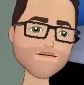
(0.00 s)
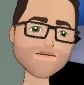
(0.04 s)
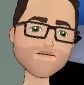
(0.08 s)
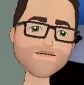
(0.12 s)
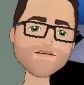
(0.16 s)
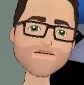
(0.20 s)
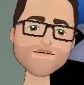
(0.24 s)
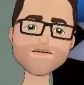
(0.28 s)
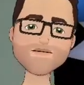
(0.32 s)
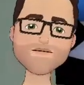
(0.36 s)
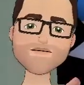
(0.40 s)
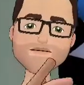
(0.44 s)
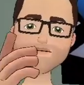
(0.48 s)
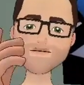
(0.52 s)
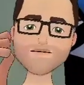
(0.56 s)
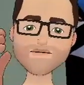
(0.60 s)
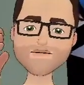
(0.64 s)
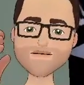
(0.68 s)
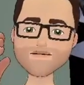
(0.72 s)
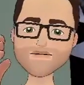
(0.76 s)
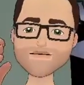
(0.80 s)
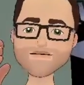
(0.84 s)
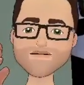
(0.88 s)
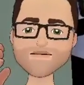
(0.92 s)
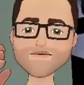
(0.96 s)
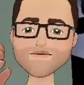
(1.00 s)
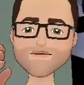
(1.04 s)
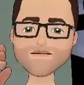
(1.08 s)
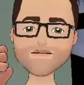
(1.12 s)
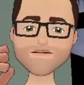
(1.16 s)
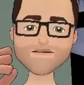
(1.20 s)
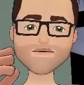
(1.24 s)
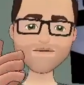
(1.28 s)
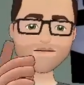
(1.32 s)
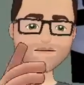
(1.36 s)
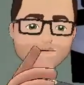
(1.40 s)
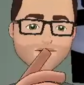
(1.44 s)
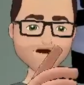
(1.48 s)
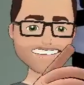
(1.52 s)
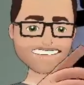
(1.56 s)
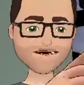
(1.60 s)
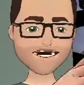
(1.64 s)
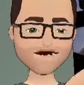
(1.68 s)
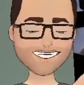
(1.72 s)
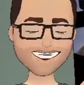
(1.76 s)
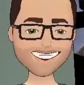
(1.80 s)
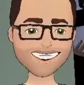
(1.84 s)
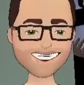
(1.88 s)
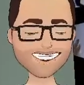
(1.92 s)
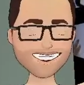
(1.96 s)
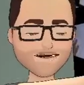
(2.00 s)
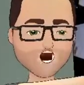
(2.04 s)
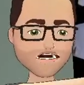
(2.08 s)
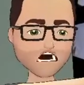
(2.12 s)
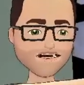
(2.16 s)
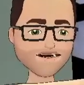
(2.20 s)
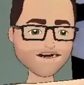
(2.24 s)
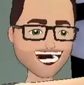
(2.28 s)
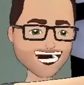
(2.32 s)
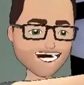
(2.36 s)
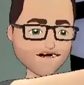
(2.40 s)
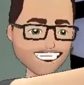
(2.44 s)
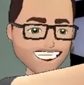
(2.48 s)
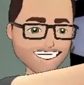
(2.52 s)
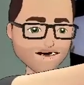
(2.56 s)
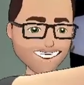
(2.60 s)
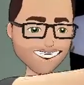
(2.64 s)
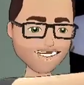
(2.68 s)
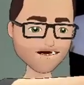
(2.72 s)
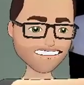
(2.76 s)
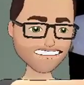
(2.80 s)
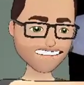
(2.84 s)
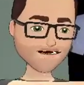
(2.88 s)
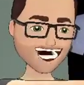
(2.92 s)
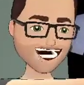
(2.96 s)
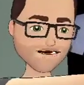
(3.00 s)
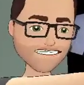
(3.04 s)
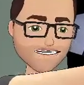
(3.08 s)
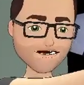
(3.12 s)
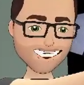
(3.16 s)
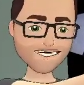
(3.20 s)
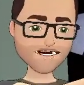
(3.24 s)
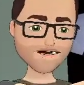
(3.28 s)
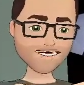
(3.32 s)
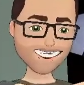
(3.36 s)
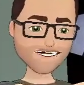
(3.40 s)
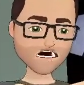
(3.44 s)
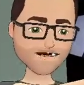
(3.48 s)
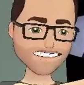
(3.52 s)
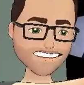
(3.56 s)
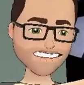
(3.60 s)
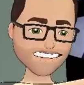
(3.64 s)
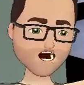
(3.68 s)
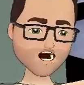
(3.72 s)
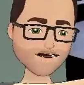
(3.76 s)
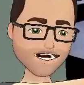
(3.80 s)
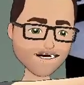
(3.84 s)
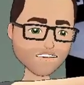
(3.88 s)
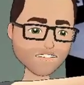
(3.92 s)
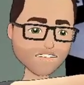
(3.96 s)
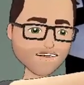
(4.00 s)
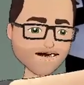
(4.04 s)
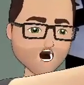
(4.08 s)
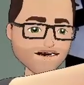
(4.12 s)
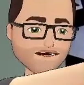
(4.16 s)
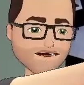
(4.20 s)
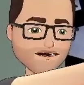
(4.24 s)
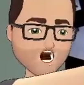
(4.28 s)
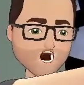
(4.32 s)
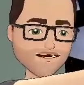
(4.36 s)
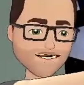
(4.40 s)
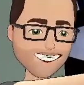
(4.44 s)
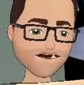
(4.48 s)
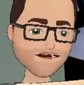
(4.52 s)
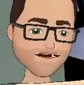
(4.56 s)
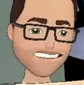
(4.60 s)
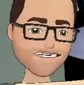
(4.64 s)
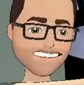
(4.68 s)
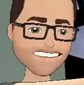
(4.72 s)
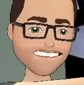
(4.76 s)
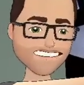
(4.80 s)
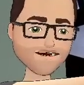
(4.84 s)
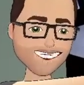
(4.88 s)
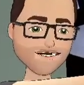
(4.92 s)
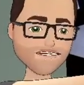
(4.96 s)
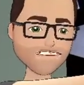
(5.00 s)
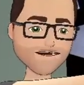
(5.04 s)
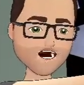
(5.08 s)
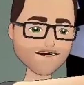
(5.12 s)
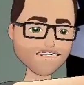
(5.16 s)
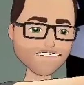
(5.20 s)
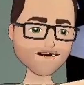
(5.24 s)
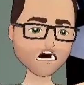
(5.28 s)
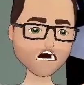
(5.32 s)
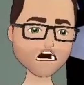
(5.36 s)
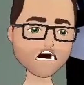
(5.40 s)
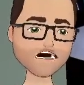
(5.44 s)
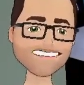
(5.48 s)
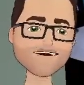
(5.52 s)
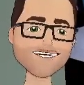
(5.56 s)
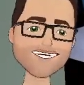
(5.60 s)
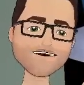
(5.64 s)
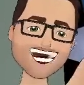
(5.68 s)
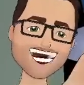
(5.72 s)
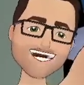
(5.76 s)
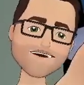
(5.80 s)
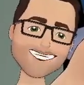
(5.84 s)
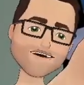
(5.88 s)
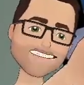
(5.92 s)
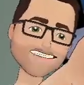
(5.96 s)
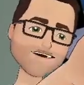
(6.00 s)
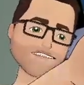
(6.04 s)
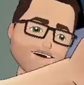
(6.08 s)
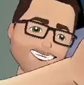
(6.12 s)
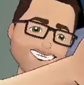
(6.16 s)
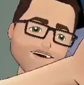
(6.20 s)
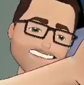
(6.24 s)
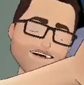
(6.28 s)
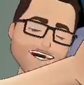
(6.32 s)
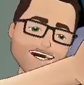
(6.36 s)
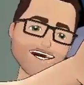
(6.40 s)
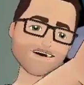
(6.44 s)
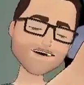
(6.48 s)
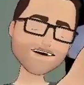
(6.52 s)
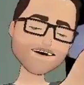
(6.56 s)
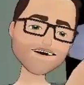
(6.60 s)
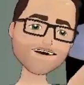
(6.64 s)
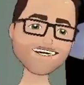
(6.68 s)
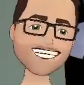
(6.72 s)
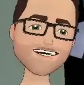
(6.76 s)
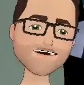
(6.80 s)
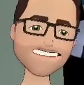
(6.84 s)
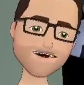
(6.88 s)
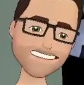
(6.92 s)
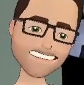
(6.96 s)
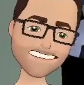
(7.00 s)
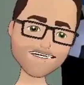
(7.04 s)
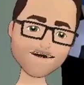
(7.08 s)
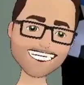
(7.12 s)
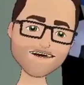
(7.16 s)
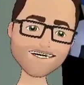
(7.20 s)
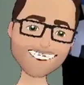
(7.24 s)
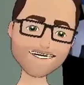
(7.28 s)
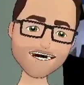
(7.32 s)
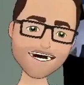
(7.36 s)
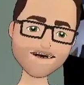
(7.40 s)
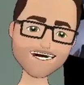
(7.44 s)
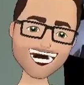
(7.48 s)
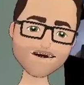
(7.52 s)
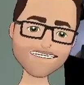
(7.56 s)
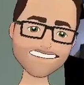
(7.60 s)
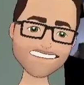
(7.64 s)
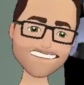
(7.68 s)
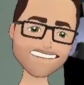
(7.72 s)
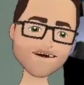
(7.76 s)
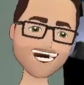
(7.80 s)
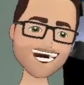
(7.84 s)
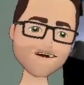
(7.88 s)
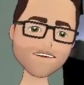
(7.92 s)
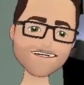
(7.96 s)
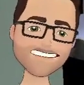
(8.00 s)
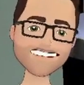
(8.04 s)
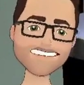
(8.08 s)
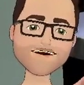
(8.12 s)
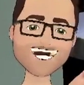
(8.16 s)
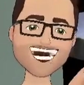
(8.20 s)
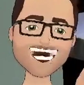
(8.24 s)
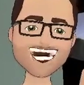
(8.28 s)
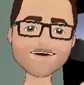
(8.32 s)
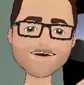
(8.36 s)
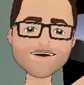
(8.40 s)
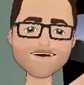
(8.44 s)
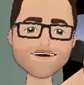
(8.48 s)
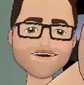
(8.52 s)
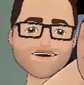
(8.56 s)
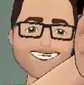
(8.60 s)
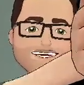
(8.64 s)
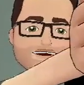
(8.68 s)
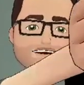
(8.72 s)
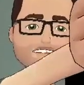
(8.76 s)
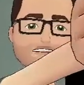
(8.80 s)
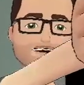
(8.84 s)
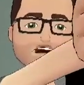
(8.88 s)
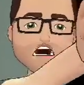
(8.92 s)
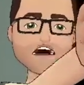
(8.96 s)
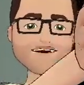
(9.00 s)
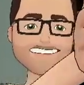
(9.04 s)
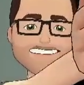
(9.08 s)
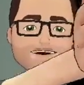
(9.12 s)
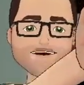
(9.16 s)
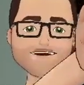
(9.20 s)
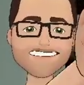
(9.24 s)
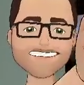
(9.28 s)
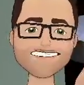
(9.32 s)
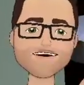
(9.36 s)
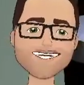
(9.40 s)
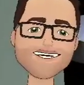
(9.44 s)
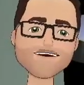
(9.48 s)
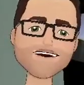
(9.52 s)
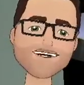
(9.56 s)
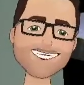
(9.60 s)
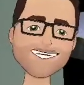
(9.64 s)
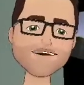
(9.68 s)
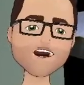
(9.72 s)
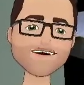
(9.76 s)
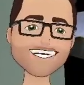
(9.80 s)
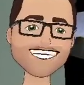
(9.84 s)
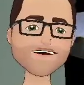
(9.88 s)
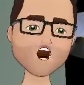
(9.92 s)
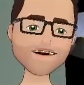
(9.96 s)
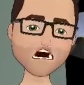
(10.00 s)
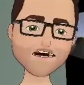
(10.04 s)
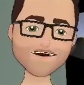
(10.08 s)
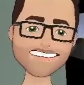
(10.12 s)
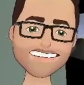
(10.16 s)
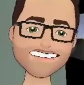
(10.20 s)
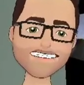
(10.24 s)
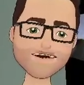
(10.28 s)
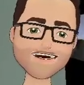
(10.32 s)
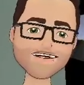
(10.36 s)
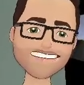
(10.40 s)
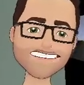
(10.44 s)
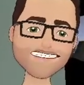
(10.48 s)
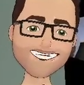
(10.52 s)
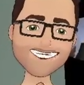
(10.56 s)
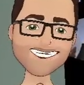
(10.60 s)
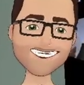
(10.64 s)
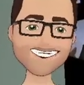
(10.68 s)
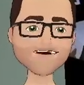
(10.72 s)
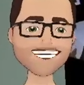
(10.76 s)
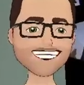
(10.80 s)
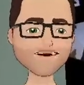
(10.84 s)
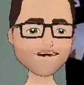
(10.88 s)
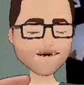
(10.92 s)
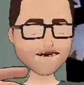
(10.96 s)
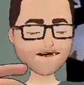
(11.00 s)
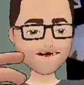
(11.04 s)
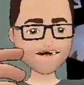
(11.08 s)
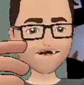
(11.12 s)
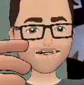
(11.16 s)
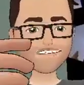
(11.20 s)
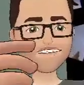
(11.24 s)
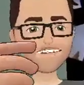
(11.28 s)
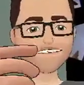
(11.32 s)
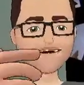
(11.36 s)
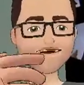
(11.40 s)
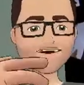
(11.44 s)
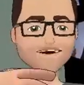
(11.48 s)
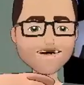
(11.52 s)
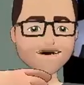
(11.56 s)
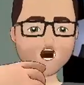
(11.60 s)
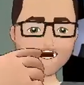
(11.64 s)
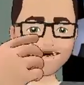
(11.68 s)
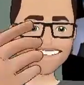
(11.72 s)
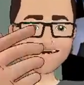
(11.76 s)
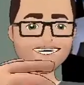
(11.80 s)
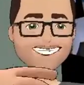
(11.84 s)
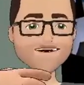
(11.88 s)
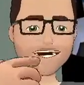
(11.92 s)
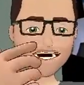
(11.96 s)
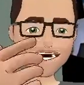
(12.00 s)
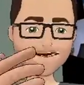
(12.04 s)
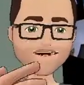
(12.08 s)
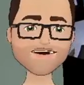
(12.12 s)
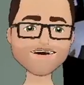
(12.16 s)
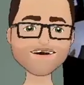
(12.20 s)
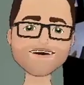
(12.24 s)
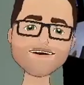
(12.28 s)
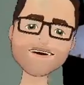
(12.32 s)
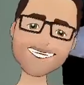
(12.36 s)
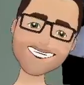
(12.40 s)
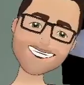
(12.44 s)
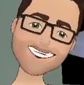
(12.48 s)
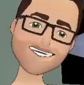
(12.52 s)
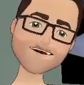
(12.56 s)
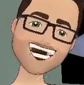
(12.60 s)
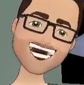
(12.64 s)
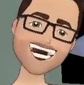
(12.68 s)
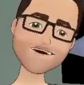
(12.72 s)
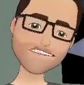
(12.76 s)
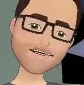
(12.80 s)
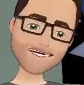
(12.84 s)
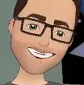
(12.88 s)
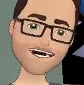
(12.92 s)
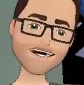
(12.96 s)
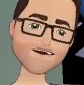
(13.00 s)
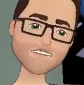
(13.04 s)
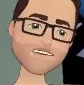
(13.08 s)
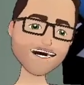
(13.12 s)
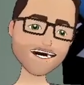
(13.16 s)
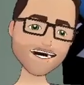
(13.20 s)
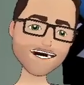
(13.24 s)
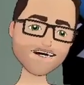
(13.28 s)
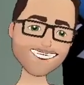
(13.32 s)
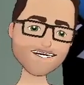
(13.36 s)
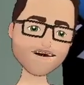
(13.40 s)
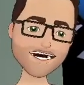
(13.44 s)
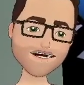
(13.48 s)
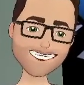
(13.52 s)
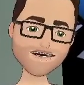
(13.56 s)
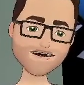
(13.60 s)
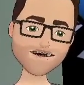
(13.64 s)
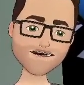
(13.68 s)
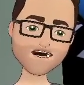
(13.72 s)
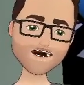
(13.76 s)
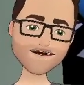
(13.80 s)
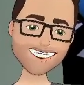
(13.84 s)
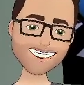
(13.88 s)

So you can hear in the background the participant, who's a film of them just here, wearing all the VR headsets, comforting this avatar of a child in the background. And you can maybe see in the corner just here the mirror, which helps increase that sense of embodiment inside the avatar.